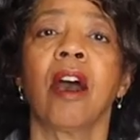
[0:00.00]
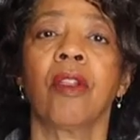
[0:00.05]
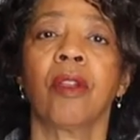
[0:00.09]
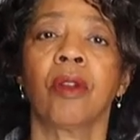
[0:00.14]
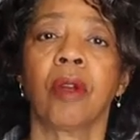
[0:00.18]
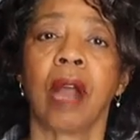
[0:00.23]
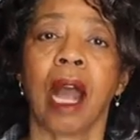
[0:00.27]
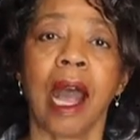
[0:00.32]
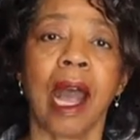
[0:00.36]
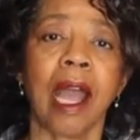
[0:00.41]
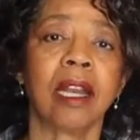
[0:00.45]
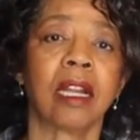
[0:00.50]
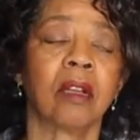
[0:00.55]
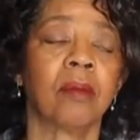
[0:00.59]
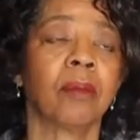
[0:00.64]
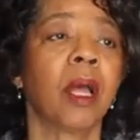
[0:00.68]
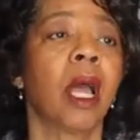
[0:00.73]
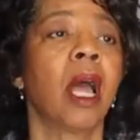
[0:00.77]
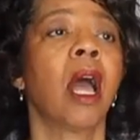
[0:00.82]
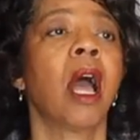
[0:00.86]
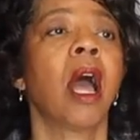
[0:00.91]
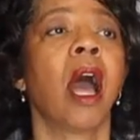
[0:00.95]
other
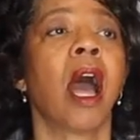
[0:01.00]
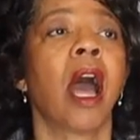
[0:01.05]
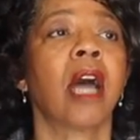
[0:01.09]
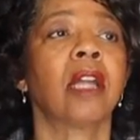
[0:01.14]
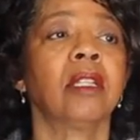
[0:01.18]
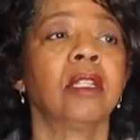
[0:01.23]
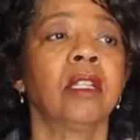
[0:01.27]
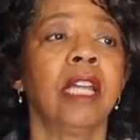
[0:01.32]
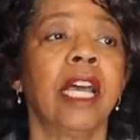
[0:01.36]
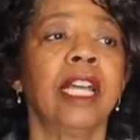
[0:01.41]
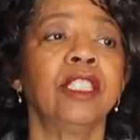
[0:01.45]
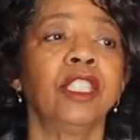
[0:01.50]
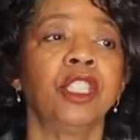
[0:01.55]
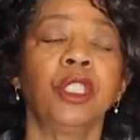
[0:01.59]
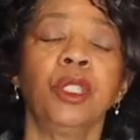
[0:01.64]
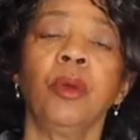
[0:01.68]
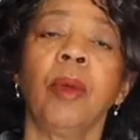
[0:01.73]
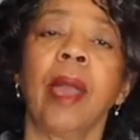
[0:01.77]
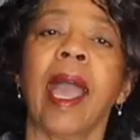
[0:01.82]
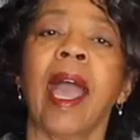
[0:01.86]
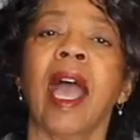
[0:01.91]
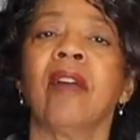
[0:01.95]
item, unless
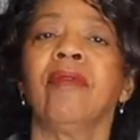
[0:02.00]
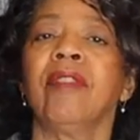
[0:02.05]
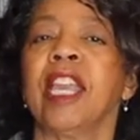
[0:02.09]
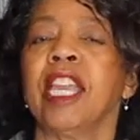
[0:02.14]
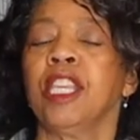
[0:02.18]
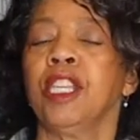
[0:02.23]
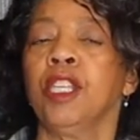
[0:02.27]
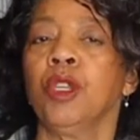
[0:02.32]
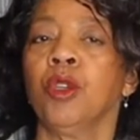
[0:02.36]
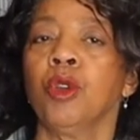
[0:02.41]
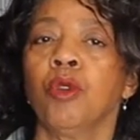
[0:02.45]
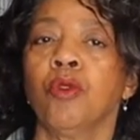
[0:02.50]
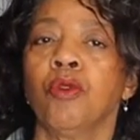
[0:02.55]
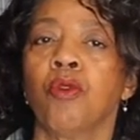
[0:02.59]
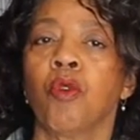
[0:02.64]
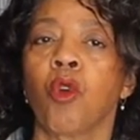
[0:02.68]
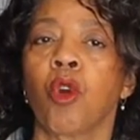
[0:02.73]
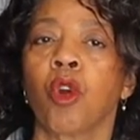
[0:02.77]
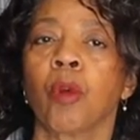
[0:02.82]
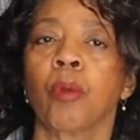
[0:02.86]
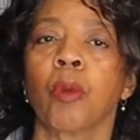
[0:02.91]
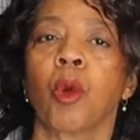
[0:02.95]
you have a
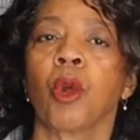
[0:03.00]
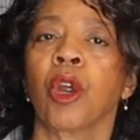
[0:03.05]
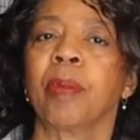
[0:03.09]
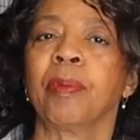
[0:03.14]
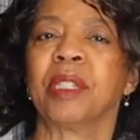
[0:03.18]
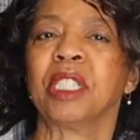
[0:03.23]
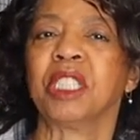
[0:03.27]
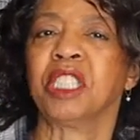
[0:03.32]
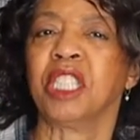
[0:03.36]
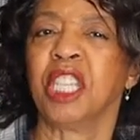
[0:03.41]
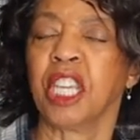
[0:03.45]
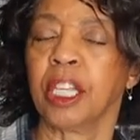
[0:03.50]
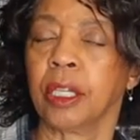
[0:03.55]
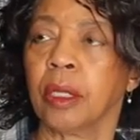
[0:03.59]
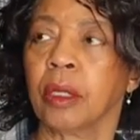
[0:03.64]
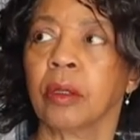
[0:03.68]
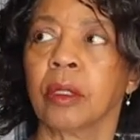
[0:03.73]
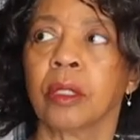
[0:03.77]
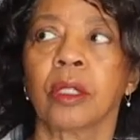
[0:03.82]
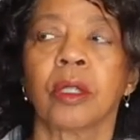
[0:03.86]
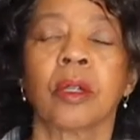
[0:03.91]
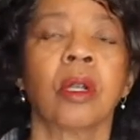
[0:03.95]
uniform or a
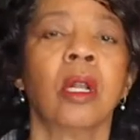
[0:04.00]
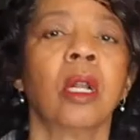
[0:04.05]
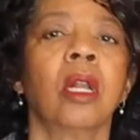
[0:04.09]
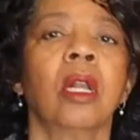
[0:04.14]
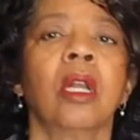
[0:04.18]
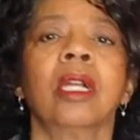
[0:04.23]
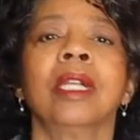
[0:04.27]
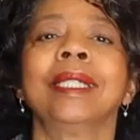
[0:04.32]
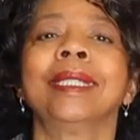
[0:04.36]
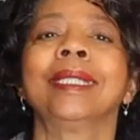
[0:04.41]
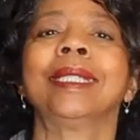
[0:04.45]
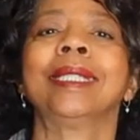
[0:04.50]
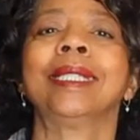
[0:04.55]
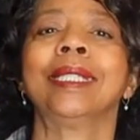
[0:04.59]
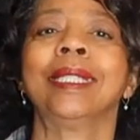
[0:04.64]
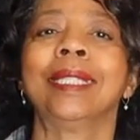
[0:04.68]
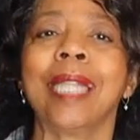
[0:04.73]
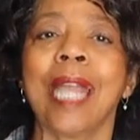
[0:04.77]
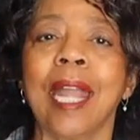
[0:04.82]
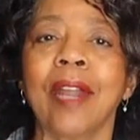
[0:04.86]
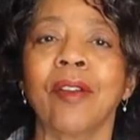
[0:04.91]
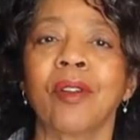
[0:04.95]
particular
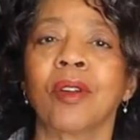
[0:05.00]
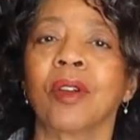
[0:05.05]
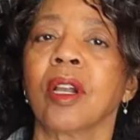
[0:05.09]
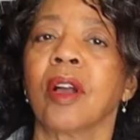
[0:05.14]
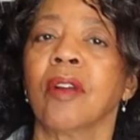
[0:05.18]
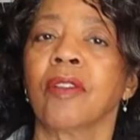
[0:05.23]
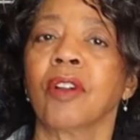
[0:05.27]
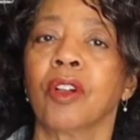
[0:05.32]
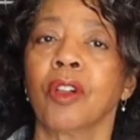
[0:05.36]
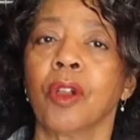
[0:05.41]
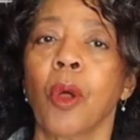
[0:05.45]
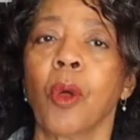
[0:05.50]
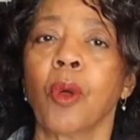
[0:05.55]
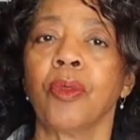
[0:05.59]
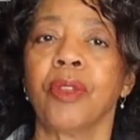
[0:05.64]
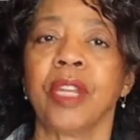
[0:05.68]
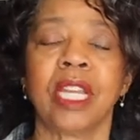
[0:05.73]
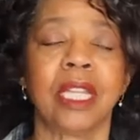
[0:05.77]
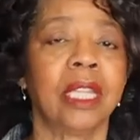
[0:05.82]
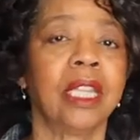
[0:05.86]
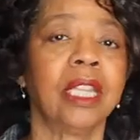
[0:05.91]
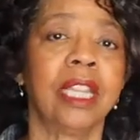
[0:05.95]
standard of
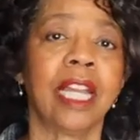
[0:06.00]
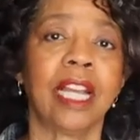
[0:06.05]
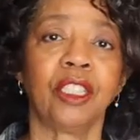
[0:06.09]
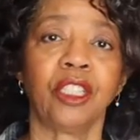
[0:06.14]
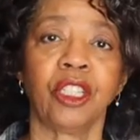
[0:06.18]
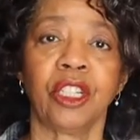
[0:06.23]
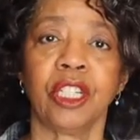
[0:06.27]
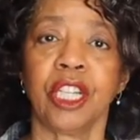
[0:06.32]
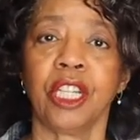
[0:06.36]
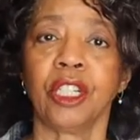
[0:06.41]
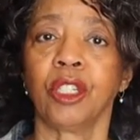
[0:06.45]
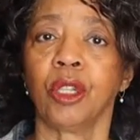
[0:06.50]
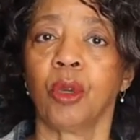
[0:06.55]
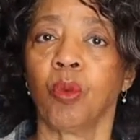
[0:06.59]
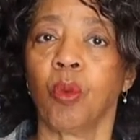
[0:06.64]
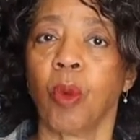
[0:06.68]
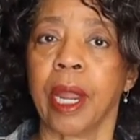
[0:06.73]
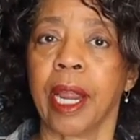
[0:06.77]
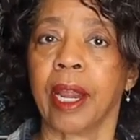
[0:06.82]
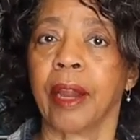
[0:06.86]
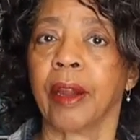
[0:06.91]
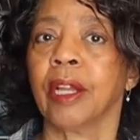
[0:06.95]
clothing that you need to
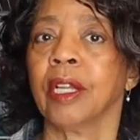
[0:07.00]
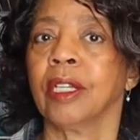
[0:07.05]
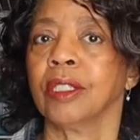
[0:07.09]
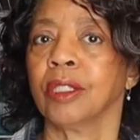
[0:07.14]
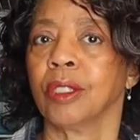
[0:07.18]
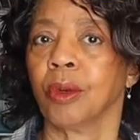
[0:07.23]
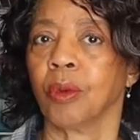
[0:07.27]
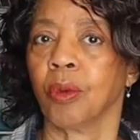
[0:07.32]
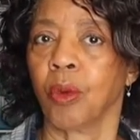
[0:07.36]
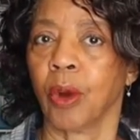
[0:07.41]
wear to